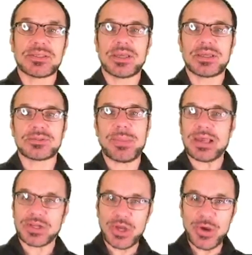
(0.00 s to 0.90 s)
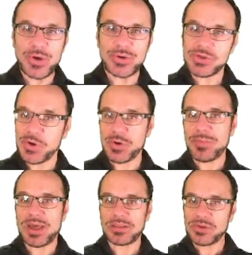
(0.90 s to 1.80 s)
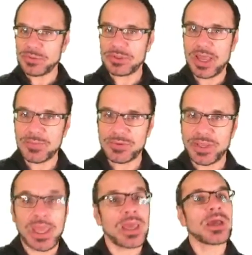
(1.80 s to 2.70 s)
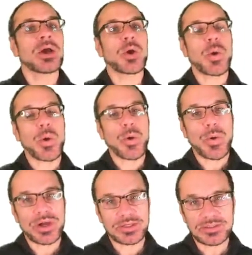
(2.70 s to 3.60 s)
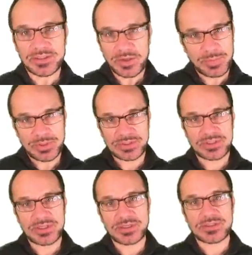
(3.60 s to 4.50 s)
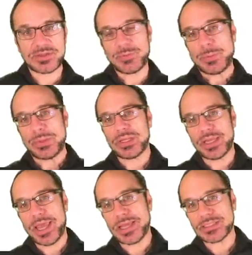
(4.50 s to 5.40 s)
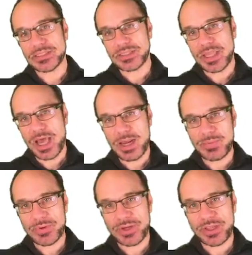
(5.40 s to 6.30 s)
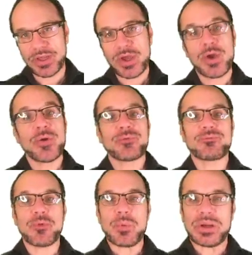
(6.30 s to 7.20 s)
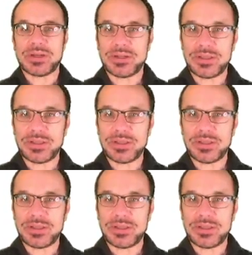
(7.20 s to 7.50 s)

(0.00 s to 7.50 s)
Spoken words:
is bad code or bad library. quite the opposite. It's a really excellent library for what it